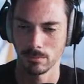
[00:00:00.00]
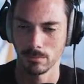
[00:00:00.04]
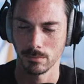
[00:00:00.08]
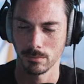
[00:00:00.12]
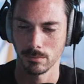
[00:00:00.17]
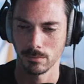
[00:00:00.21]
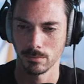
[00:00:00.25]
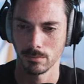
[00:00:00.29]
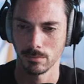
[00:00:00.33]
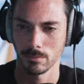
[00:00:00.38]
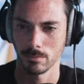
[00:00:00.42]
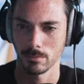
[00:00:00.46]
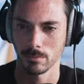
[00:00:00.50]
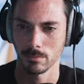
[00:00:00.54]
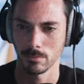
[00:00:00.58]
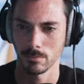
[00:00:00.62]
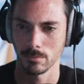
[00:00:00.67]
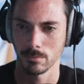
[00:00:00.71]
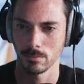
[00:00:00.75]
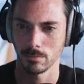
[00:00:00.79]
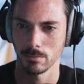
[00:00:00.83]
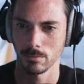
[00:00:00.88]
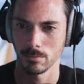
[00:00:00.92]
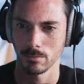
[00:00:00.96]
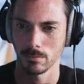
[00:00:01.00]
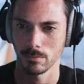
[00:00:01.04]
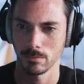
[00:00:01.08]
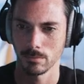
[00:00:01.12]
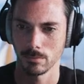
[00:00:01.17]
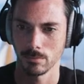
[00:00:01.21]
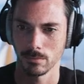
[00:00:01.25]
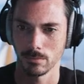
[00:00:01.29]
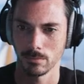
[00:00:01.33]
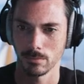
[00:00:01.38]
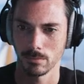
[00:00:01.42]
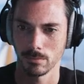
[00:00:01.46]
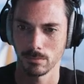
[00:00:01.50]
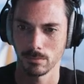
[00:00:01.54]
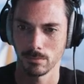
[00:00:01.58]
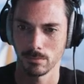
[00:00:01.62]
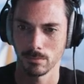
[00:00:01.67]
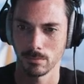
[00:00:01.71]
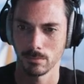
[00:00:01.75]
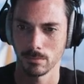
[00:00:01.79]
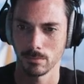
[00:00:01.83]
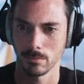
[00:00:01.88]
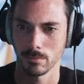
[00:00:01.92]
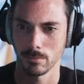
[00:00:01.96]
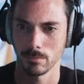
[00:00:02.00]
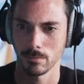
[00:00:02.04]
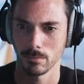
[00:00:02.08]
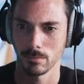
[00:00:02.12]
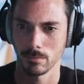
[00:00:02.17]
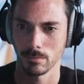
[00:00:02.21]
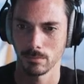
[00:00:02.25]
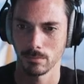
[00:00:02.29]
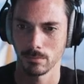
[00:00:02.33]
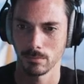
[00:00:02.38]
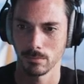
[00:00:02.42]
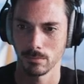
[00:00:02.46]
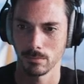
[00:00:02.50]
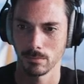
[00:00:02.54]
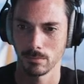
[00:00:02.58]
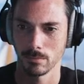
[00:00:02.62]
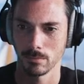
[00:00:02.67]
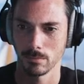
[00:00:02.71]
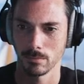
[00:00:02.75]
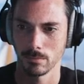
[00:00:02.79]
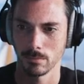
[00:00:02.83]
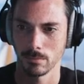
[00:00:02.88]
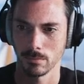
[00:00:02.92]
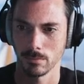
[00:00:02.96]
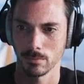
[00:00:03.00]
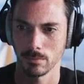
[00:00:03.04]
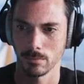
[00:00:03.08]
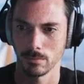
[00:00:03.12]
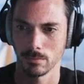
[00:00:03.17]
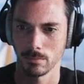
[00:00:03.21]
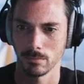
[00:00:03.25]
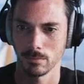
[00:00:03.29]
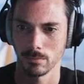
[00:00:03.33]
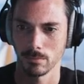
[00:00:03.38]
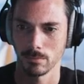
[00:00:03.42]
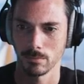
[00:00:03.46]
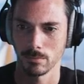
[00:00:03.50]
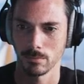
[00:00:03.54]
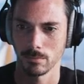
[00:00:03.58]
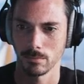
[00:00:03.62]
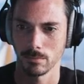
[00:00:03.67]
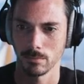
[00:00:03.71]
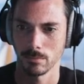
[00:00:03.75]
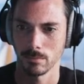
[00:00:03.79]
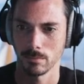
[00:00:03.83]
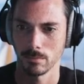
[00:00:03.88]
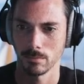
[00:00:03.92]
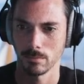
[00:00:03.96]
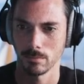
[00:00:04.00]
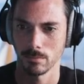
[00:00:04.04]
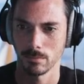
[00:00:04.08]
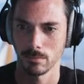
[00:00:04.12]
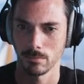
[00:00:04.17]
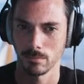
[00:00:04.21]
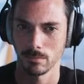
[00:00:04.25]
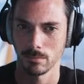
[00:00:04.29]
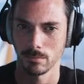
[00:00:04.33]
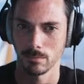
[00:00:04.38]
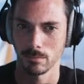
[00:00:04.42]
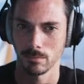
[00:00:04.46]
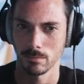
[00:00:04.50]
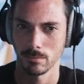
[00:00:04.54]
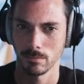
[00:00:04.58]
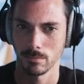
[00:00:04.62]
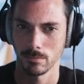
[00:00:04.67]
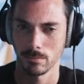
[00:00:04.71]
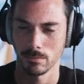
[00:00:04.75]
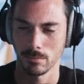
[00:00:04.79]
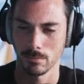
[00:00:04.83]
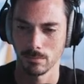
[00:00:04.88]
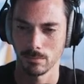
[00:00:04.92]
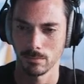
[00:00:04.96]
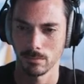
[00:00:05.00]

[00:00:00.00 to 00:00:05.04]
The person shown says nothing.